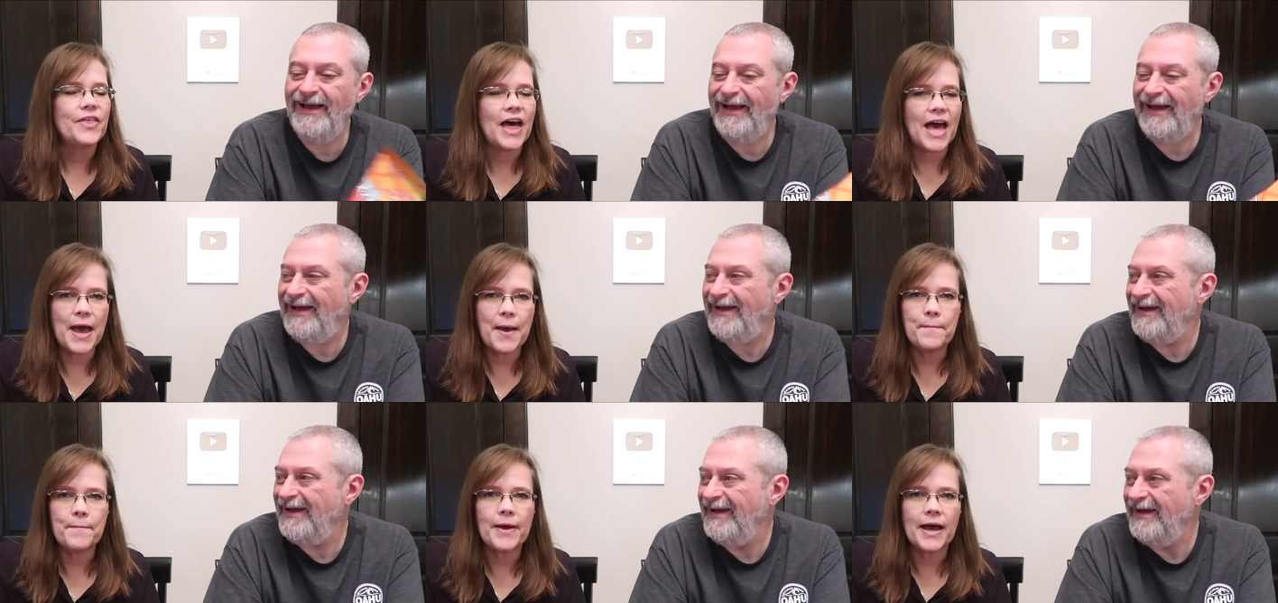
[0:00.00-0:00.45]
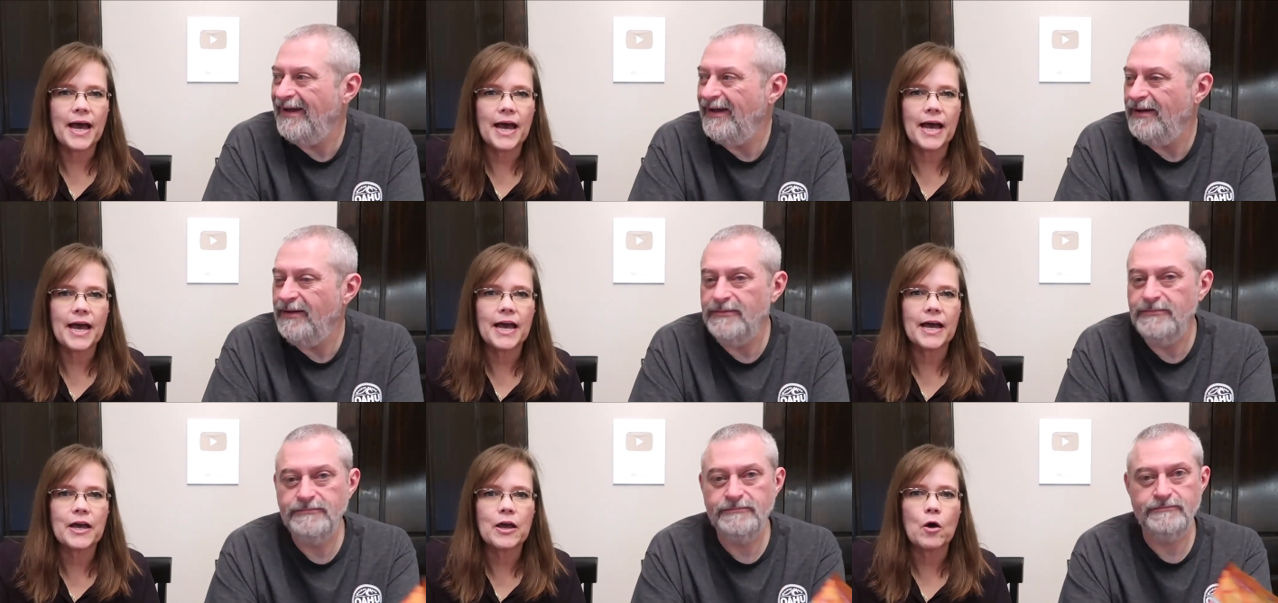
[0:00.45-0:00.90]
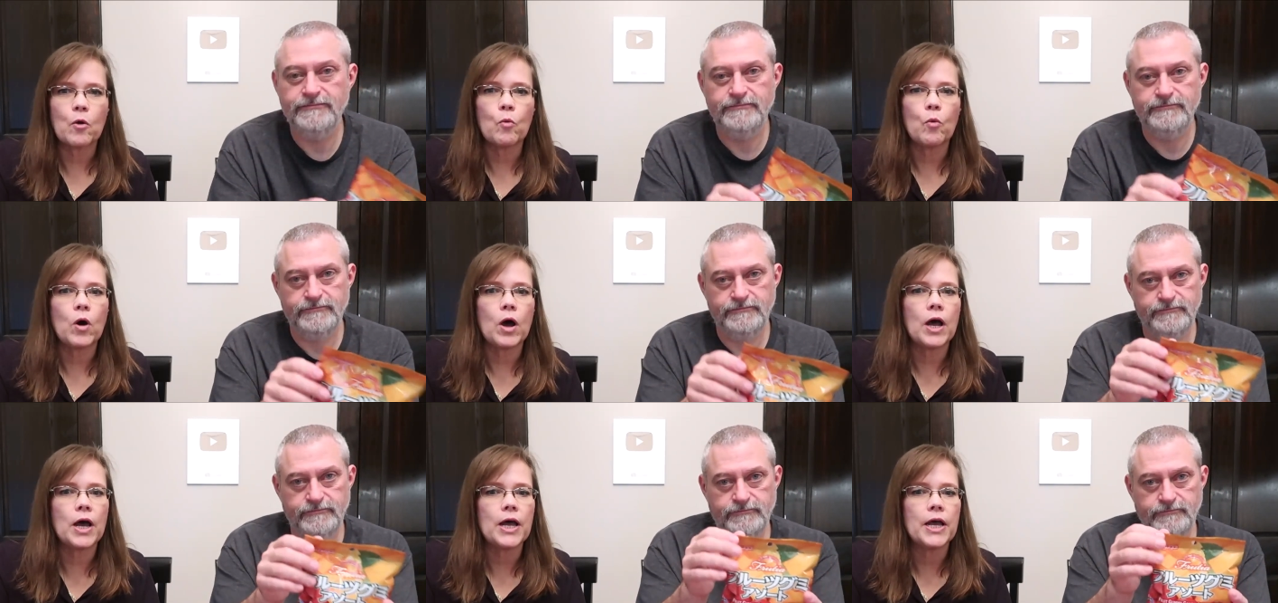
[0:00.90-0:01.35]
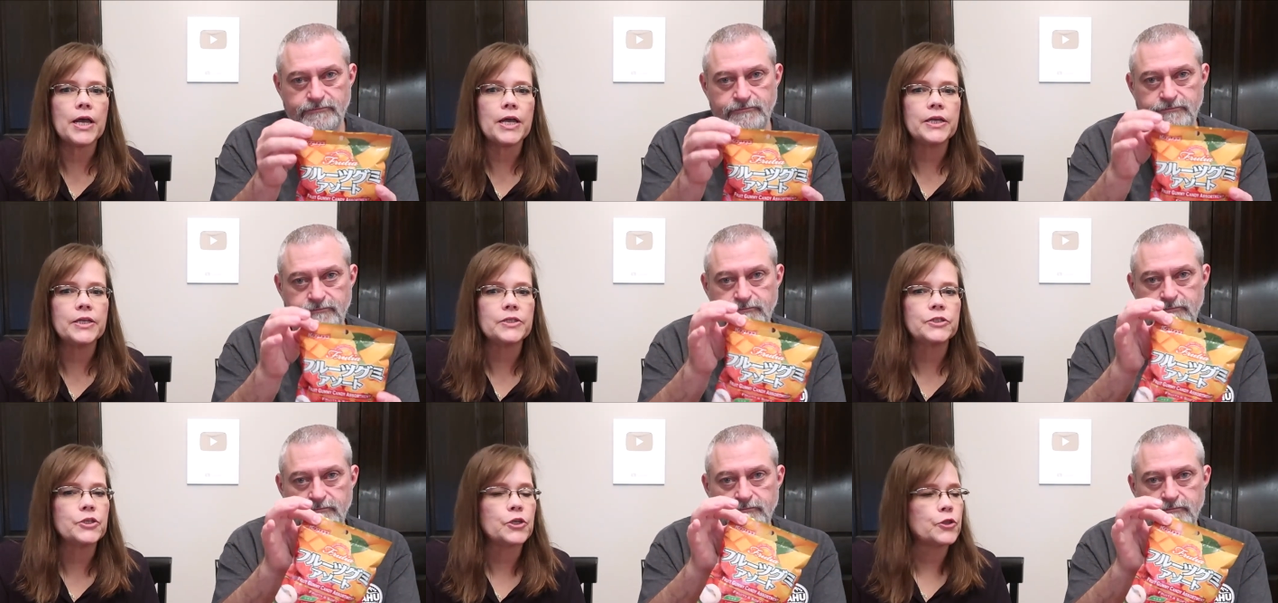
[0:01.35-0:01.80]
Speaker 1: that bag
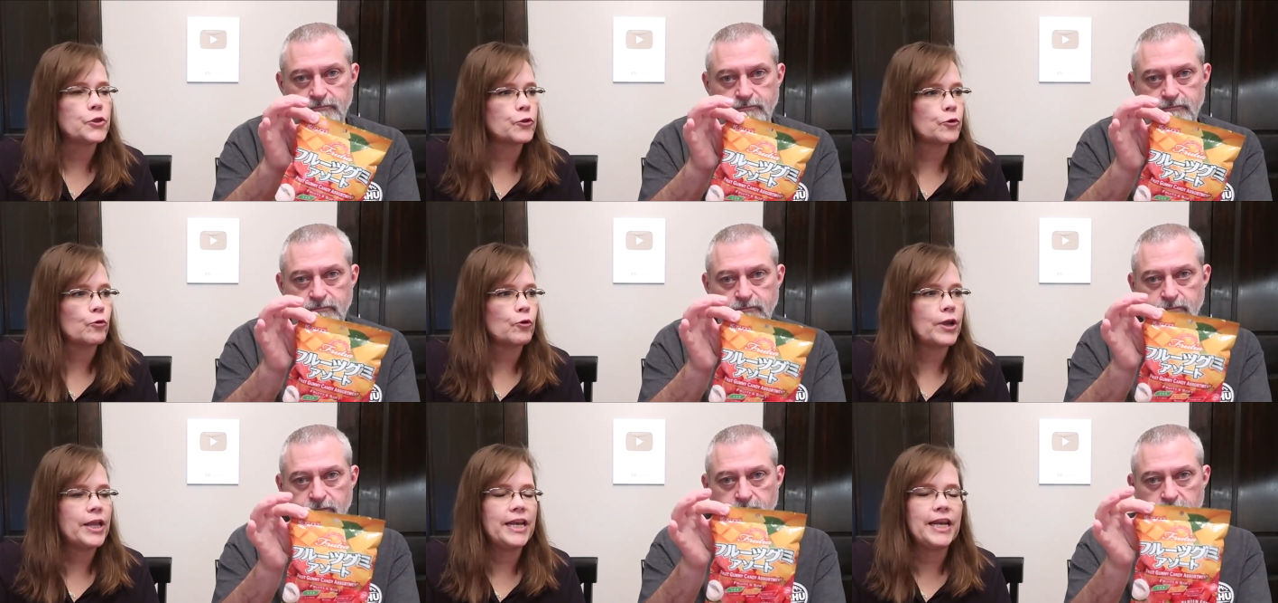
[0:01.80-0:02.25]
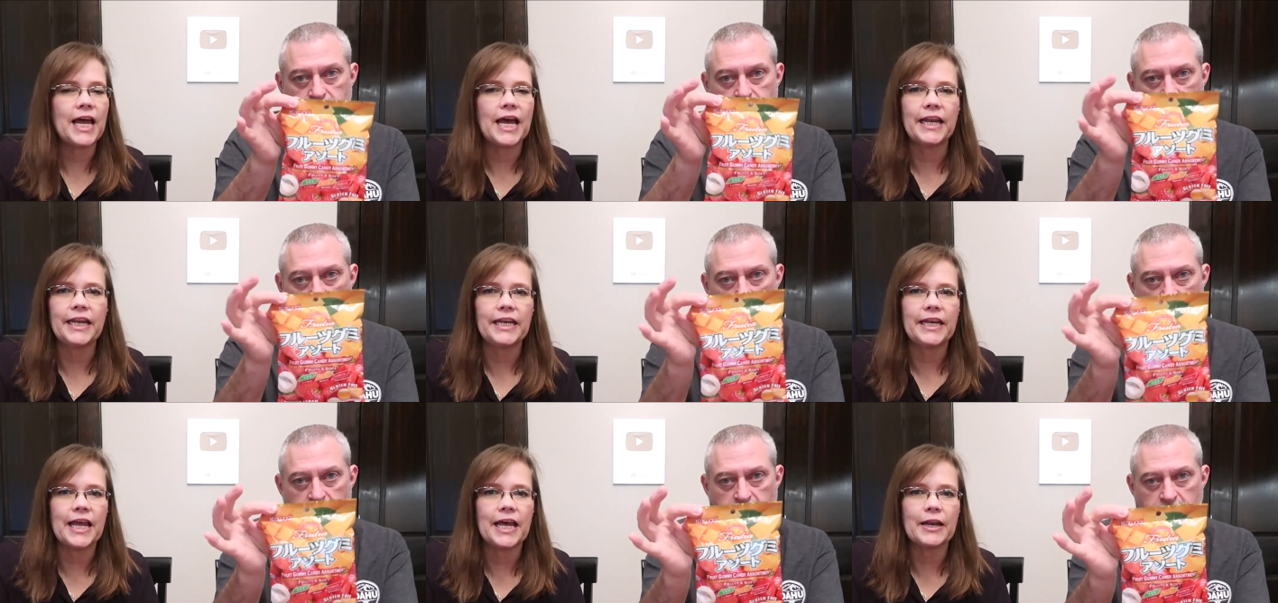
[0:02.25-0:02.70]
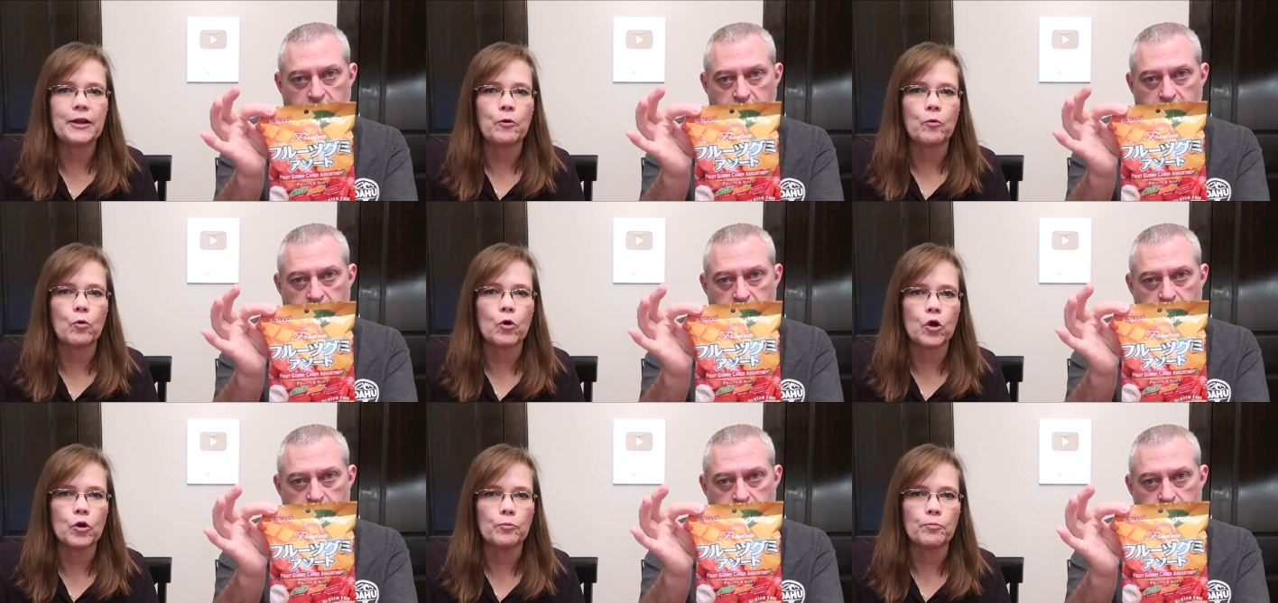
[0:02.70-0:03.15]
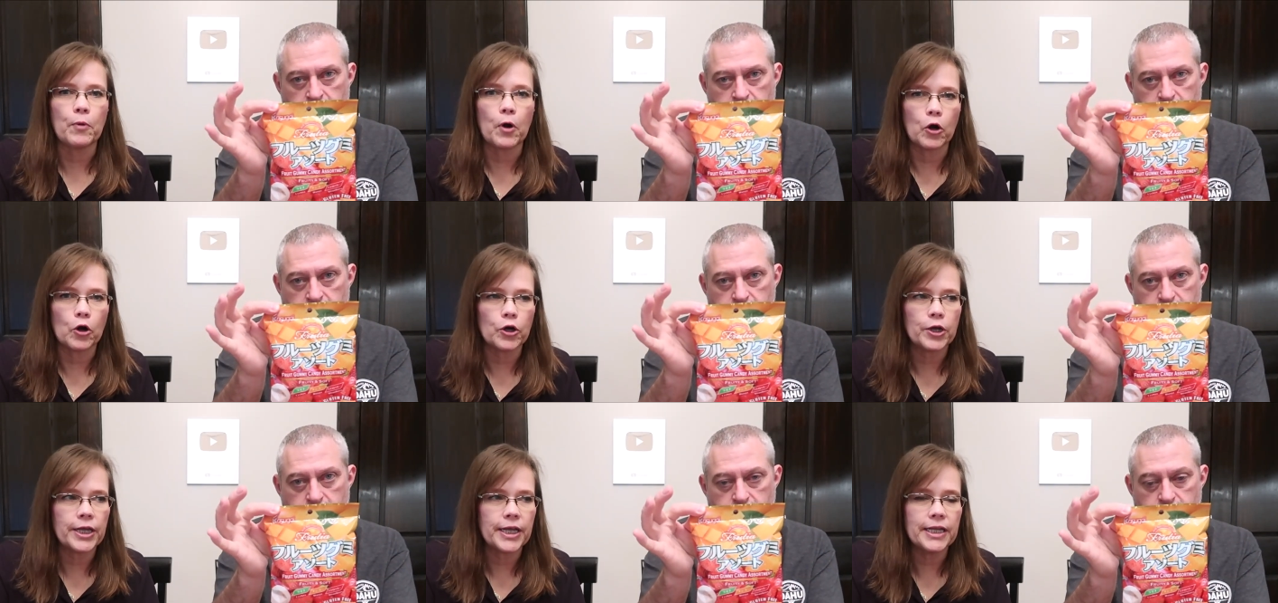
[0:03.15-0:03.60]
was $3.99 at World
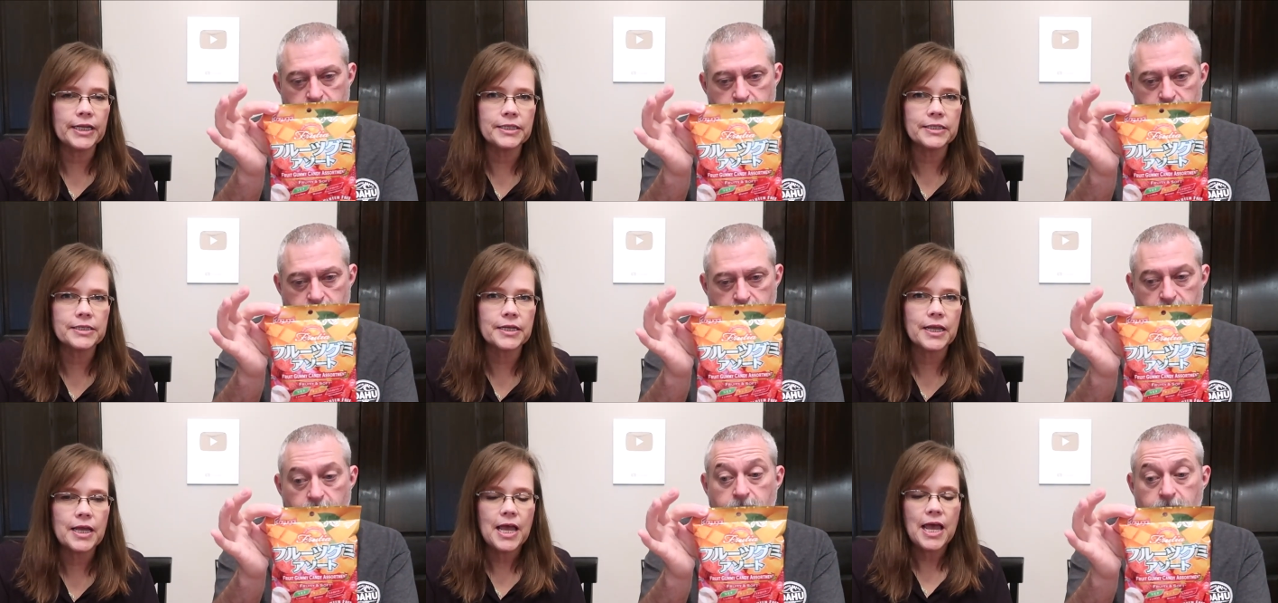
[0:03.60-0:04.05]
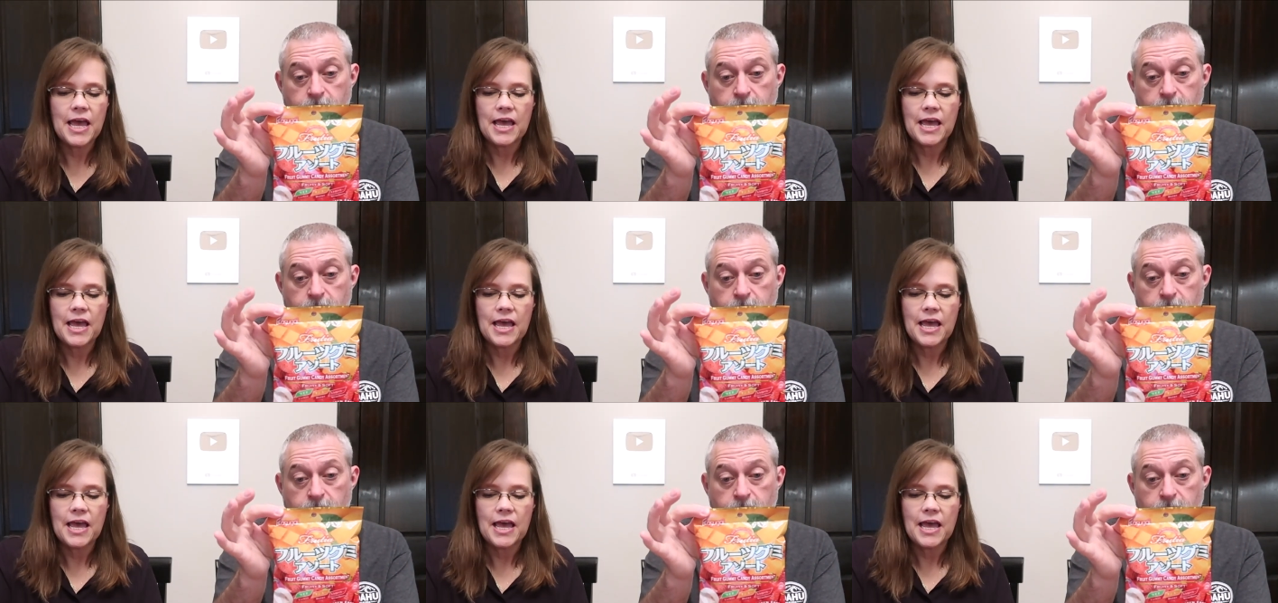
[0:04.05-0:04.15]
Market.